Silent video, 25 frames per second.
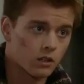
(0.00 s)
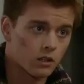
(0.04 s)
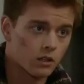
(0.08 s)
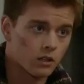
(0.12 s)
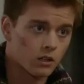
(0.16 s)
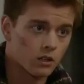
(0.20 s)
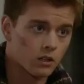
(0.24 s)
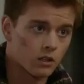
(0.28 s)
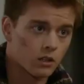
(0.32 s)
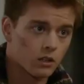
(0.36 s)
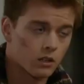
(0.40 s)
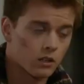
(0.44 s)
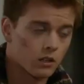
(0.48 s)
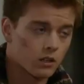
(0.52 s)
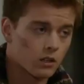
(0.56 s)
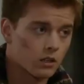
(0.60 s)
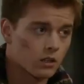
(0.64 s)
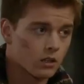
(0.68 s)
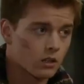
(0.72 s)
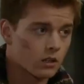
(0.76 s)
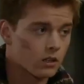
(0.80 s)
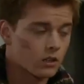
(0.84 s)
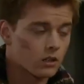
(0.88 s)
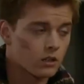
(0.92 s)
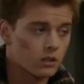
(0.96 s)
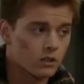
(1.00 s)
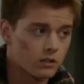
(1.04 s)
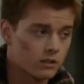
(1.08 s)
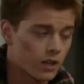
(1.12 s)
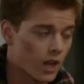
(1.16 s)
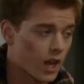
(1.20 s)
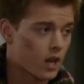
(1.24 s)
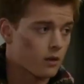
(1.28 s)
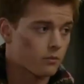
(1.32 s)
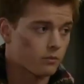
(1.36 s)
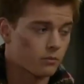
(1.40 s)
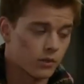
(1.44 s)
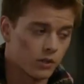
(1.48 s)
up.
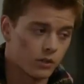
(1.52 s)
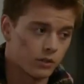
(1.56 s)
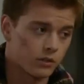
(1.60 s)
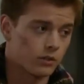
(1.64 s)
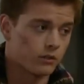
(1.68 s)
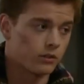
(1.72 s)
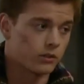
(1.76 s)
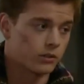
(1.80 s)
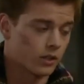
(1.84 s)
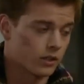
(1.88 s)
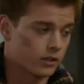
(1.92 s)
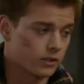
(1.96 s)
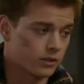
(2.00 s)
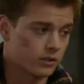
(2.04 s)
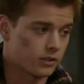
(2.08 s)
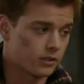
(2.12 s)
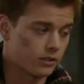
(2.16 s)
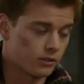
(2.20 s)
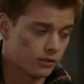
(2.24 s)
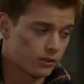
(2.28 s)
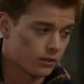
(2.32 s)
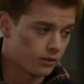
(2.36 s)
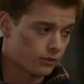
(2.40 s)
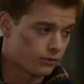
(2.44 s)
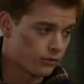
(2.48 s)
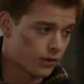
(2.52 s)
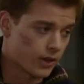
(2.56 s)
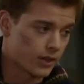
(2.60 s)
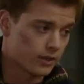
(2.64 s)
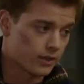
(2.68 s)
Sam introduced us. They're, they're